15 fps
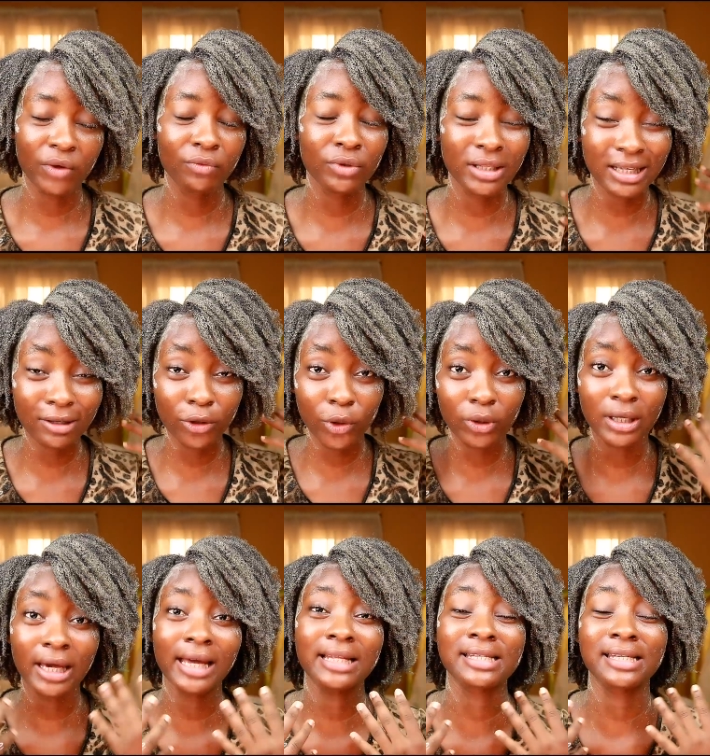even though
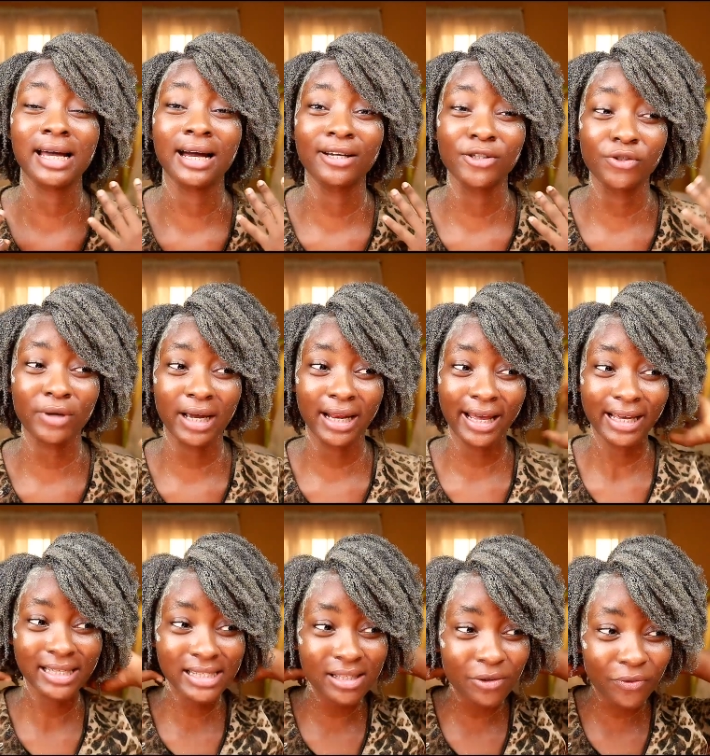the ends that are dry,
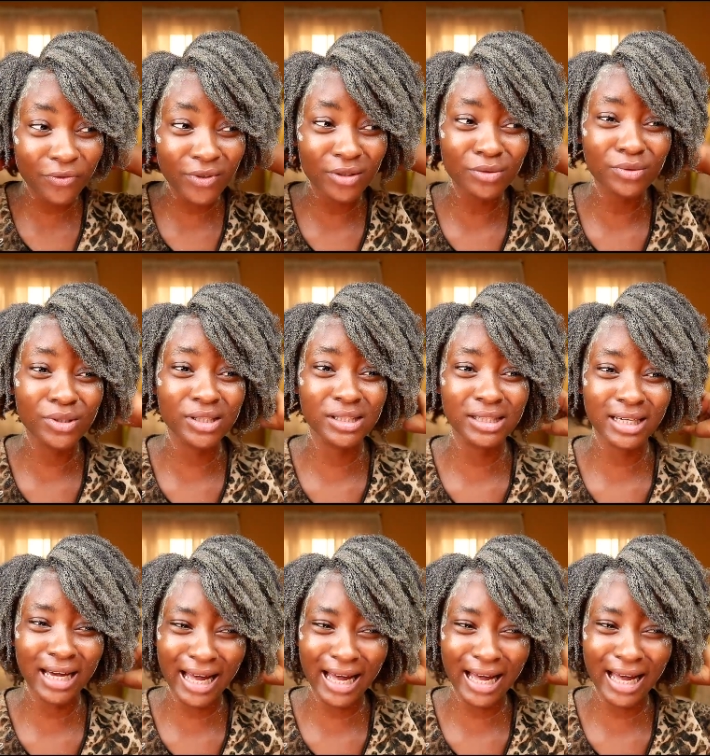like it still feels